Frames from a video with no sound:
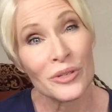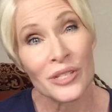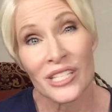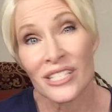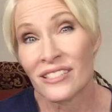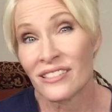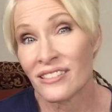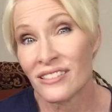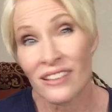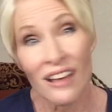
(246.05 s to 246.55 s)
It
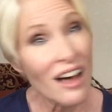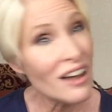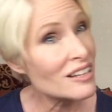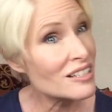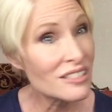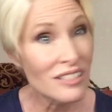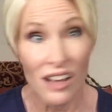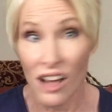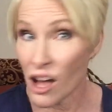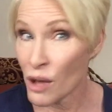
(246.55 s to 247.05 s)
is not
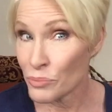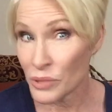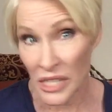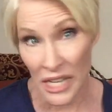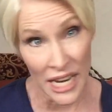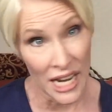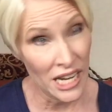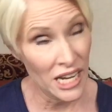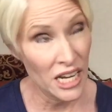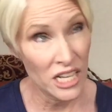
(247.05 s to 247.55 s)
as
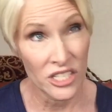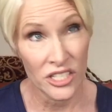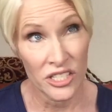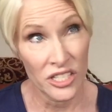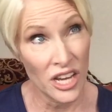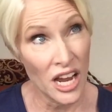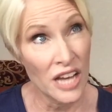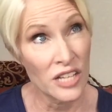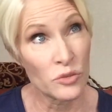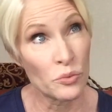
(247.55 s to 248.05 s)
complicated
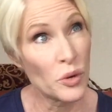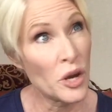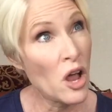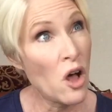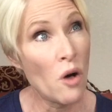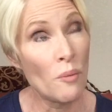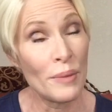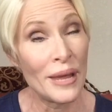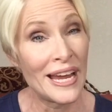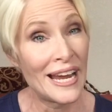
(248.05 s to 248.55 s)
as, as we
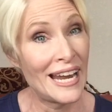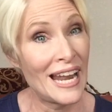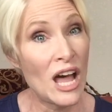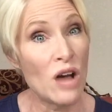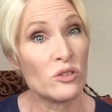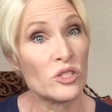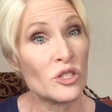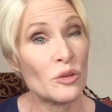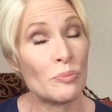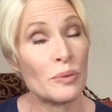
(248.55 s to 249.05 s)
all make it
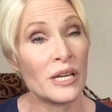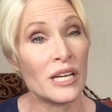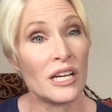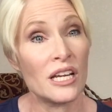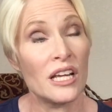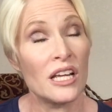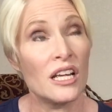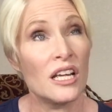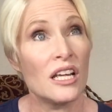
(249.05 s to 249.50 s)
out to be